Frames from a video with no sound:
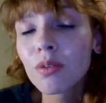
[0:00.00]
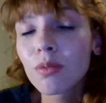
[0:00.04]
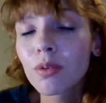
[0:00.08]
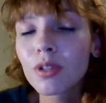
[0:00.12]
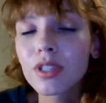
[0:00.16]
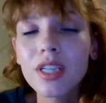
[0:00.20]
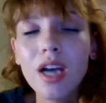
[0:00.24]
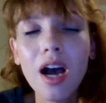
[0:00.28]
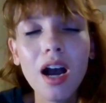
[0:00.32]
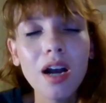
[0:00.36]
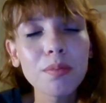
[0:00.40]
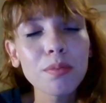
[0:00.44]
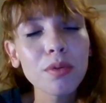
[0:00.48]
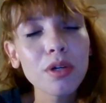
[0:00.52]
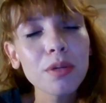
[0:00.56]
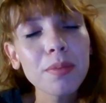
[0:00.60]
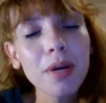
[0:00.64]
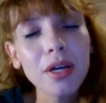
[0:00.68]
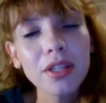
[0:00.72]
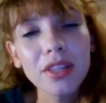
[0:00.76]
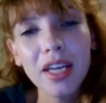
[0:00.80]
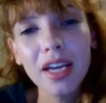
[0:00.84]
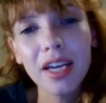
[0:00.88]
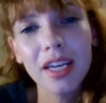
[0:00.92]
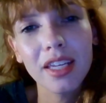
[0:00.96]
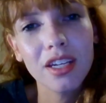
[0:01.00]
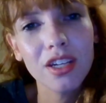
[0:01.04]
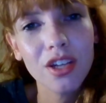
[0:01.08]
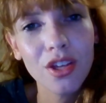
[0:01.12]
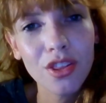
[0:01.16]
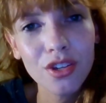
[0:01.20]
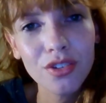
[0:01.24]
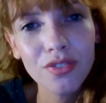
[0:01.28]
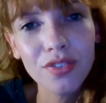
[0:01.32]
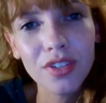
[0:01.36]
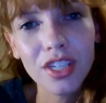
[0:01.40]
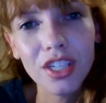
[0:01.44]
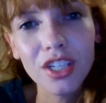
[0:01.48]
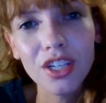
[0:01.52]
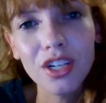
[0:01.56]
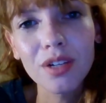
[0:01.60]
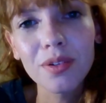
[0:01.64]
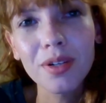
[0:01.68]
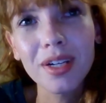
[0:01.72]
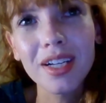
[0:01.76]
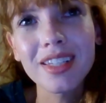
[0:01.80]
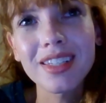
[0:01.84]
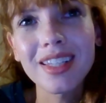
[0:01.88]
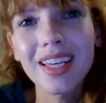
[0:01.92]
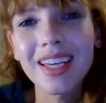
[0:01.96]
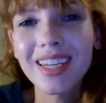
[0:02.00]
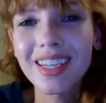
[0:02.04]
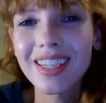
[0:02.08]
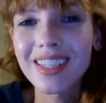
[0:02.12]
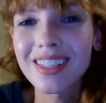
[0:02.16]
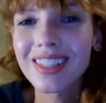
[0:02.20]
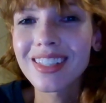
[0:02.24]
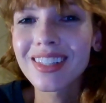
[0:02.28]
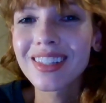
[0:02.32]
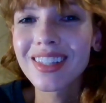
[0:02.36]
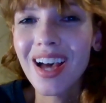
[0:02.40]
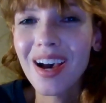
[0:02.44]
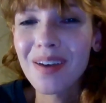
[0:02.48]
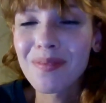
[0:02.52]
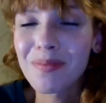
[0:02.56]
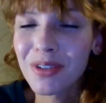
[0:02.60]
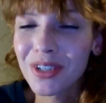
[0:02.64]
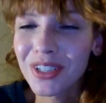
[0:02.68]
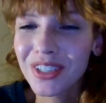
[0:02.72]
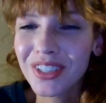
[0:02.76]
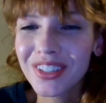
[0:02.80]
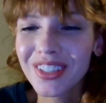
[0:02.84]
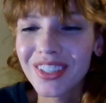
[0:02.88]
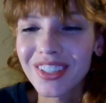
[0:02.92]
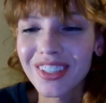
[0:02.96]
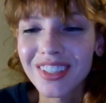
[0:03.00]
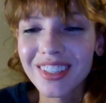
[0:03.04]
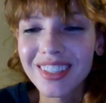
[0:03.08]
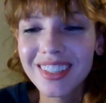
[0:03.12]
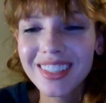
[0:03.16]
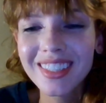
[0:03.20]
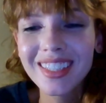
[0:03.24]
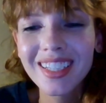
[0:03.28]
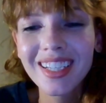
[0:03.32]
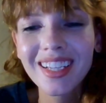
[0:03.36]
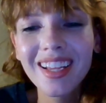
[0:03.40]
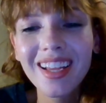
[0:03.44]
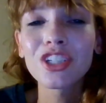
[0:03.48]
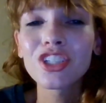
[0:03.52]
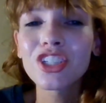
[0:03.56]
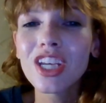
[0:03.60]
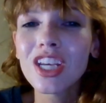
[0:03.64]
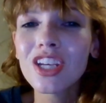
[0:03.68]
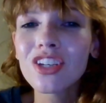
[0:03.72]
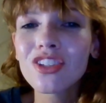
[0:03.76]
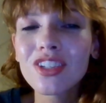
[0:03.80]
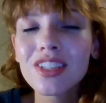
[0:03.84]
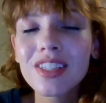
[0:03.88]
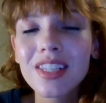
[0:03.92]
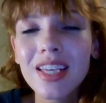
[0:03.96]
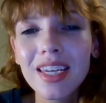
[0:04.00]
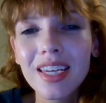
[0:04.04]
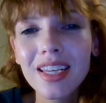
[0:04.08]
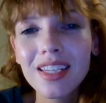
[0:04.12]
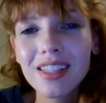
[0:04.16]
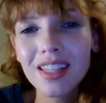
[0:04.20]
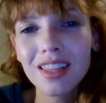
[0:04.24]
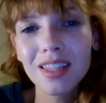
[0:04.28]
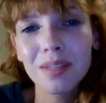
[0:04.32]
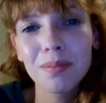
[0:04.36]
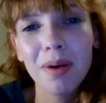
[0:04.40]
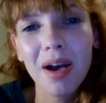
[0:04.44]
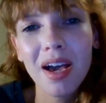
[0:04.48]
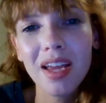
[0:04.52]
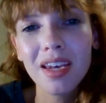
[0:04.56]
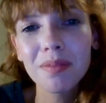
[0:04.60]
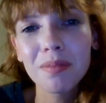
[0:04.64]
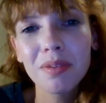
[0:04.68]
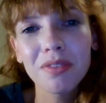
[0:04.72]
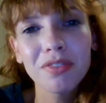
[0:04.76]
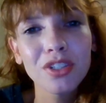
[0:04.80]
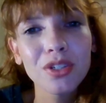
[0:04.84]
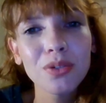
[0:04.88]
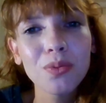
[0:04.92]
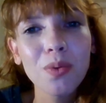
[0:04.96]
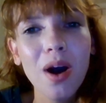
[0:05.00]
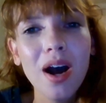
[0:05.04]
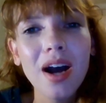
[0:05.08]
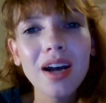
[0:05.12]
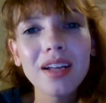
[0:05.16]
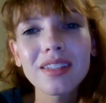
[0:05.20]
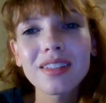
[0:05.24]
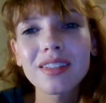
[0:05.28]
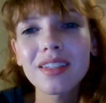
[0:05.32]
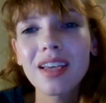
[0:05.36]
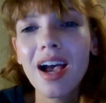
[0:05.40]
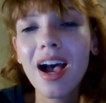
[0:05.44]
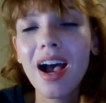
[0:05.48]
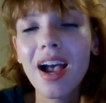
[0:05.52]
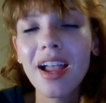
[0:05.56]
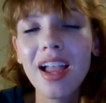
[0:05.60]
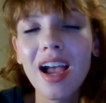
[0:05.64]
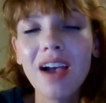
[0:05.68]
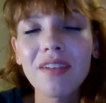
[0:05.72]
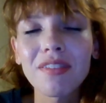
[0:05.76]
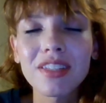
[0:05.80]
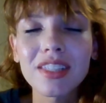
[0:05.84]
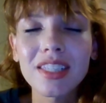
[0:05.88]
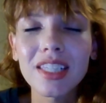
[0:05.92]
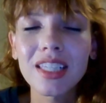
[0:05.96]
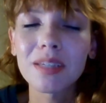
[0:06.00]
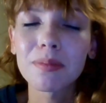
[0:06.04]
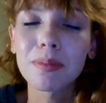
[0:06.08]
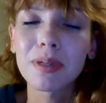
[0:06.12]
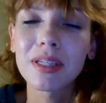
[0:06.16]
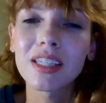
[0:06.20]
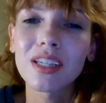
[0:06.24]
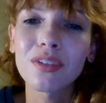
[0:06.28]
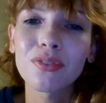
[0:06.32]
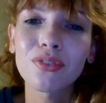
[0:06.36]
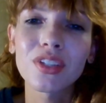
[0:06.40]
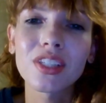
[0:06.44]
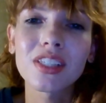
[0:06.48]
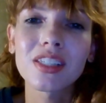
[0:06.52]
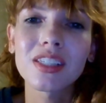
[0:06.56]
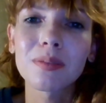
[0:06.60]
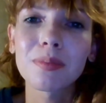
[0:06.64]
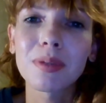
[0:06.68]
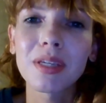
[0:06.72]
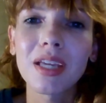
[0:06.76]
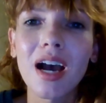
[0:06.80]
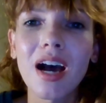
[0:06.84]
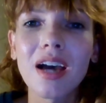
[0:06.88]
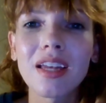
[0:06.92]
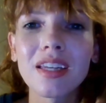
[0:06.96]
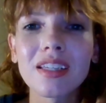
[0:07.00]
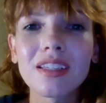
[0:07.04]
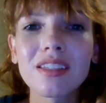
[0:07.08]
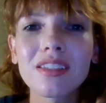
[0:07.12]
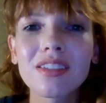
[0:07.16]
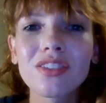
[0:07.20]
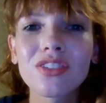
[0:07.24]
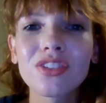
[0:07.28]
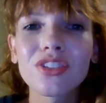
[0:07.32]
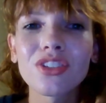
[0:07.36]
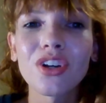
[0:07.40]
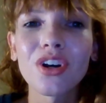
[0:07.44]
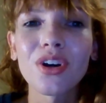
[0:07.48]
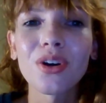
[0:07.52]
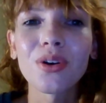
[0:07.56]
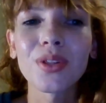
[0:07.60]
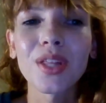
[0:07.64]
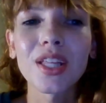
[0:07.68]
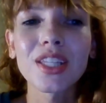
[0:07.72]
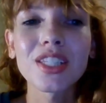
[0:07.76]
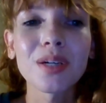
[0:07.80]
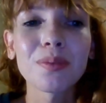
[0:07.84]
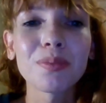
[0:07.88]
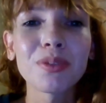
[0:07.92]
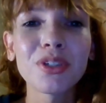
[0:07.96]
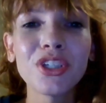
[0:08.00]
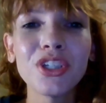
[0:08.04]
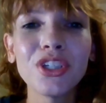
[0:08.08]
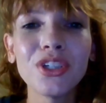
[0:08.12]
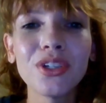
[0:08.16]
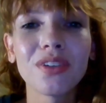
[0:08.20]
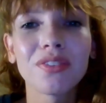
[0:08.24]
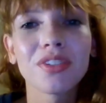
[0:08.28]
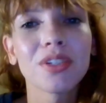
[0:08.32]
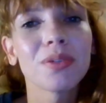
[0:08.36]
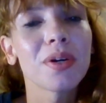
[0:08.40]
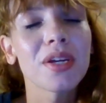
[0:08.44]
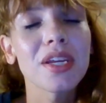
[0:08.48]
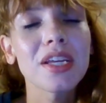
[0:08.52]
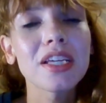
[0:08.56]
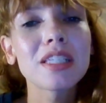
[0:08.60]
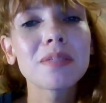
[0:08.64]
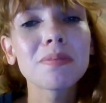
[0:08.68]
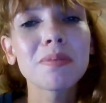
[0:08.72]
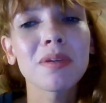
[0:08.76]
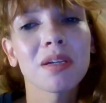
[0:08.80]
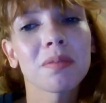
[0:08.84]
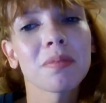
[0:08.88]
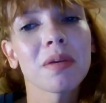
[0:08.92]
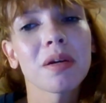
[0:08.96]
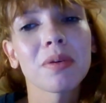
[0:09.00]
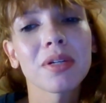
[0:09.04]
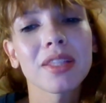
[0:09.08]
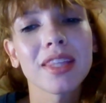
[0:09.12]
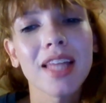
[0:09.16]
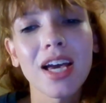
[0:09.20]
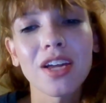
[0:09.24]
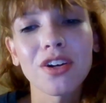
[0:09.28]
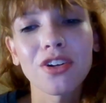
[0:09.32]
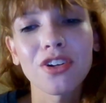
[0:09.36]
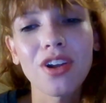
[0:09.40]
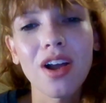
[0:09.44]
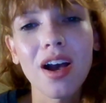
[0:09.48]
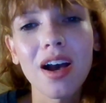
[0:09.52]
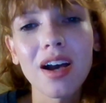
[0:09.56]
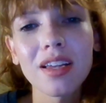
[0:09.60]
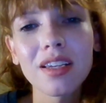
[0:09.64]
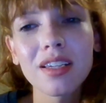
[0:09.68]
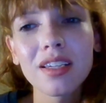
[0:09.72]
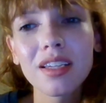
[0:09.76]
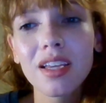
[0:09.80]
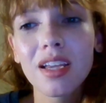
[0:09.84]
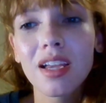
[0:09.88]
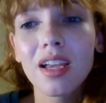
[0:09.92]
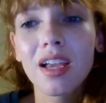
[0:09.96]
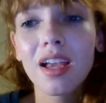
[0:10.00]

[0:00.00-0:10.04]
We'll talk more about that in another video because that is a lot more to learn. You can change the settings at the bottom if you want. I haven't seen a big difference, to be honest, so that's up to you if you want to experiment with that or not.